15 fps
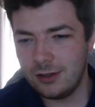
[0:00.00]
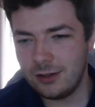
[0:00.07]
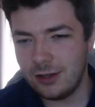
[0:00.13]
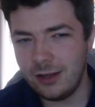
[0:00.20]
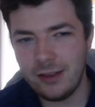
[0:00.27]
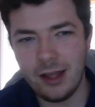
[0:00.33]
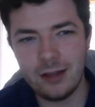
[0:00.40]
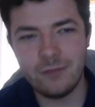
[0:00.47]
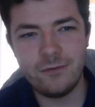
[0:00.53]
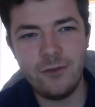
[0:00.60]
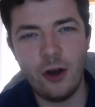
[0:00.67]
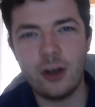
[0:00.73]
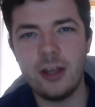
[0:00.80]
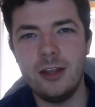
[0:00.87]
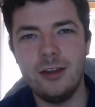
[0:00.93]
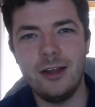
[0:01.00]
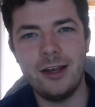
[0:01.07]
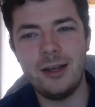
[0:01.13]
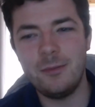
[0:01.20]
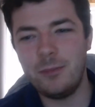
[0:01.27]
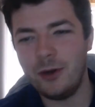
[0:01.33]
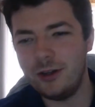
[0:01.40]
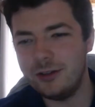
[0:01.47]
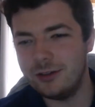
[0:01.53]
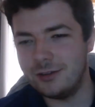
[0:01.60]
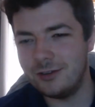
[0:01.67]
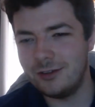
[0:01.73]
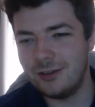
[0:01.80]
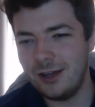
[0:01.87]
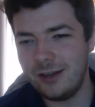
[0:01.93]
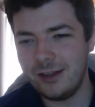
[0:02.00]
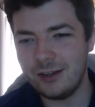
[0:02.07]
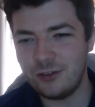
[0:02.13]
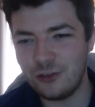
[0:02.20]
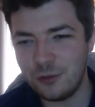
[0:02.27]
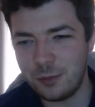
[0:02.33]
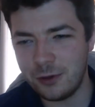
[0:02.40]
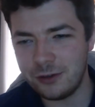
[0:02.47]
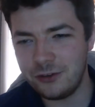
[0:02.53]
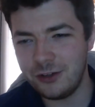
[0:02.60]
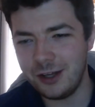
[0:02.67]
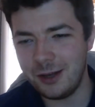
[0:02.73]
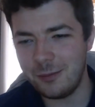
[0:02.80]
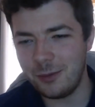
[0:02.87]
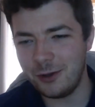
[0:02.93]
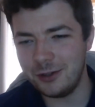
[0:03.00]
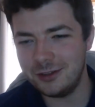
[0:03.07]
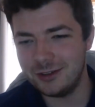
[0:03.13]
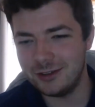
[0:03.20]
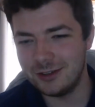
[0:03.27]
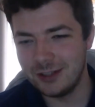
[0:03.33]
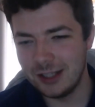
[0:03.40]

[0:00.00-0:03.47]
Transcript: Hit that fucking like button. Hit that super chat button.